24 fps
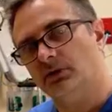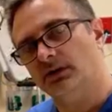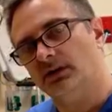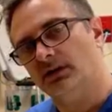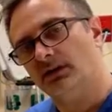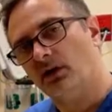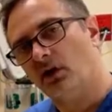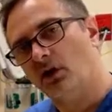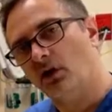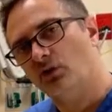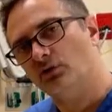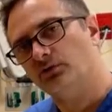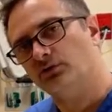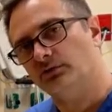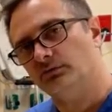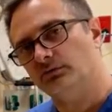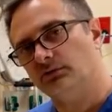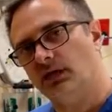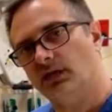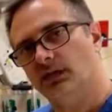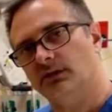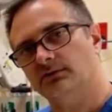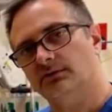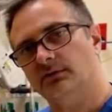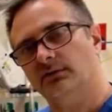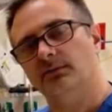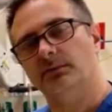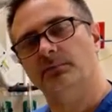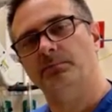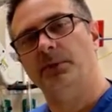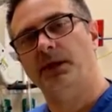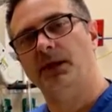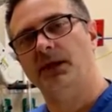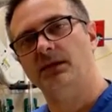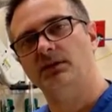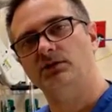can also tell us if the
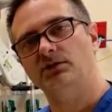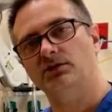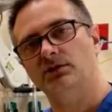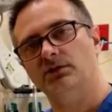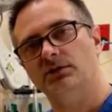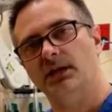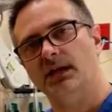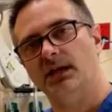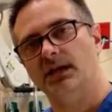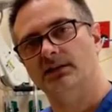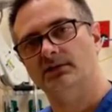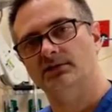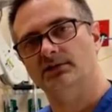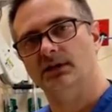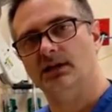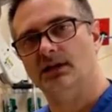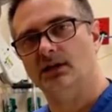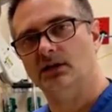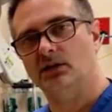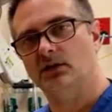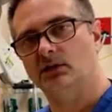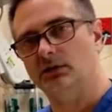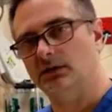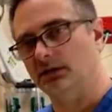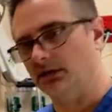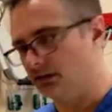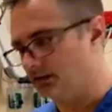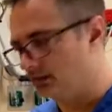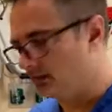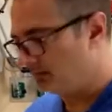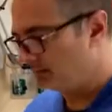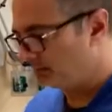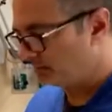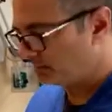patient has an air leak.